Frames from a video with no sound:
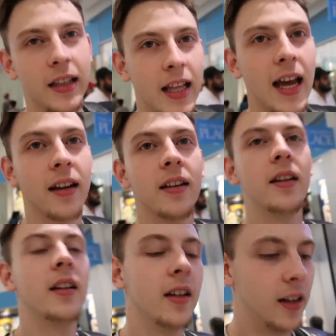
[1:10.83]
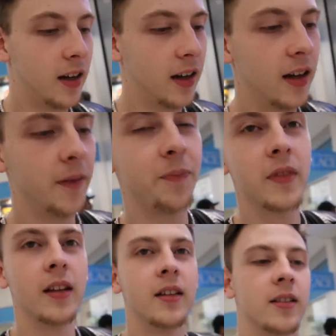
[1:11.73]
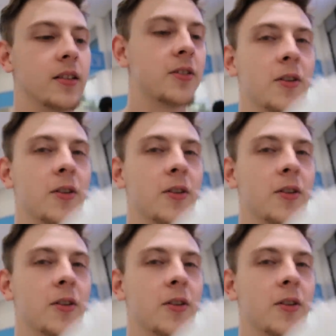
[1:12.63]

that. Uh, yeah.